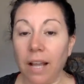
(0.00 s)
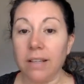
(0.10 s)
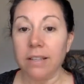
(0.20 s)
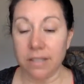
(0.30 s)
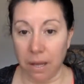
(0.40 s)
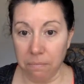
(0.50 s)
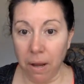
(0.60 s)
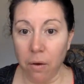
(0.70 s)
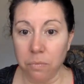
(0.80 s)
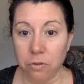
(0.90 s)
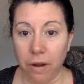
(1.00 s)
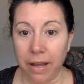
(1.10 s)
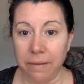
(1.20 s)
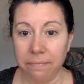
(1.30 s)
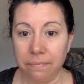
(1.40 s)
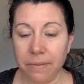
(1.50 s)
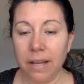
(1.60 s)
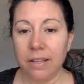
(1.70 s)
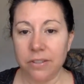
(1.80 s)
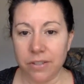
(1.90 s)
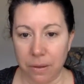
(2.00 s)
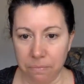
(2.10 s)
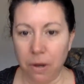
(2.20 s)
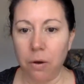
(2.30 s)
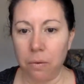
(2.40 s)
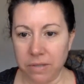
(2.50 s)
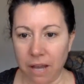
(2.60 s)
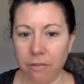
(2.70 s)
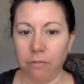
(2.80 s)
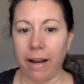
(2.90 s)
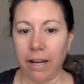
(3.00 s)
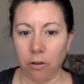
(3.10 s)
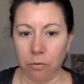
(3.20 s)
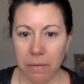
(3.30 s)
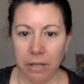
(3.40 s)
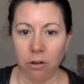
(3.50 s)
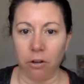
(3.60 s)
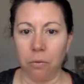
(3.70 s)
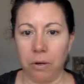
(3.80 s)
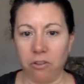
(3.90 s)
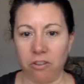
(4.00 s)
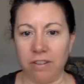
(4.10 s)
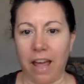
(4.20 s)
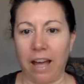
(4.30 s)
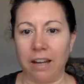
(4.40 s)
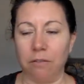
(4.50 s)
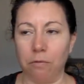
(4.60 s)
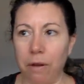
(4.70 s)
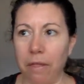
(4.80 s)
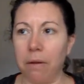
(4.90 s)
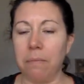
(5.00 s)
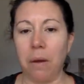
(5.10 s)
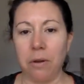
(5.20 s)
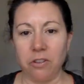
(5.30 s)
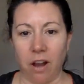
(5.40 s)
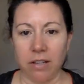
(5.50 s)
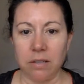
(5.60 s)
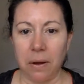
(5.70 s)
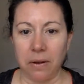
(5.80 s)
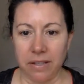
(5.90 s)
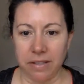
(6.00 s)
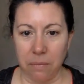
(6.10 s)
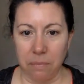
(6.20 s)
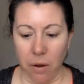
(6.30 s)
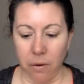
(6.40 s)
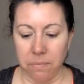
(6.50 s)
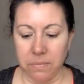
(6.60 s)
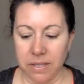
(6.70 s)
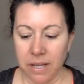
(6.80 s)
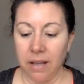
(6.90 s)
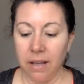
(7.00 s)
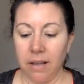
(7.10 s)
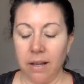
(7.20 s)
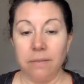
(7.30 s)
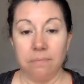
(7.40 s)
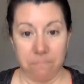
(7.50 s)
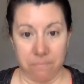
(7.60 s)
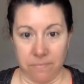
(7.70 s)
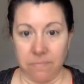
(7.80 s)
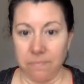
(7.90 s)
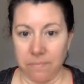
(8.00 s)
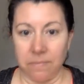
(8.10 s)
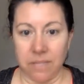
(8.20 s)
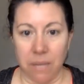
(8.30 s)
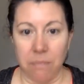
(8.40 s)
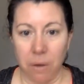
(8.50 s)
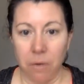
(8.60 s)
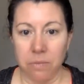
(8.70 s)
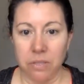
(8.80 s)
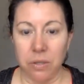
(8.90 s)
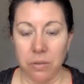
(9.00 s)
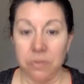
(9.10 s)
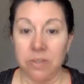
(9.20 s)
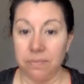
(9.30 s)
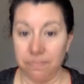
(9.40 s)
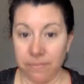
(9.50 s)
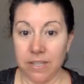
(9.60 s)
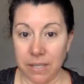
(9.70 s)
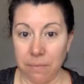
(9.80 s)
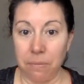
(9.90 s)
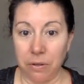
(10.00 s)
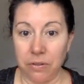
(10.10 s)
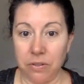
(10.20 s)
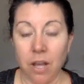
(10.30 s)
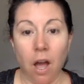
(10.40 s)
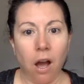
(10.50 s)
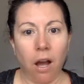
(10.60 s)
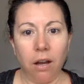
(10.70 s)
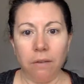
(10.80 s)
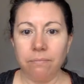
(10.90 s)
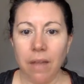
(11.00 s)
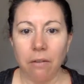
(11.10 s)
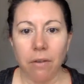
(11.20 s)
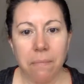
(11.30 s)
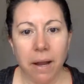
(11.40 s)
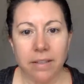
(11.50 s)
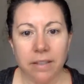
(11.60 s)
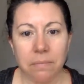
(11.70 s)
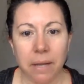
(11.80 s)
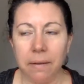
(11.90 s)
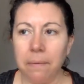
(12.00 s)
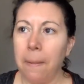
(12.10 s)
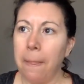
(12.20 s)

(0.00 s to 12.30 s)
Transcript: some poems rhyme. Some poems have a regular meter, which is that rhythm that we talked about in some poems. Some poems use symbols. Oh, that reminded me.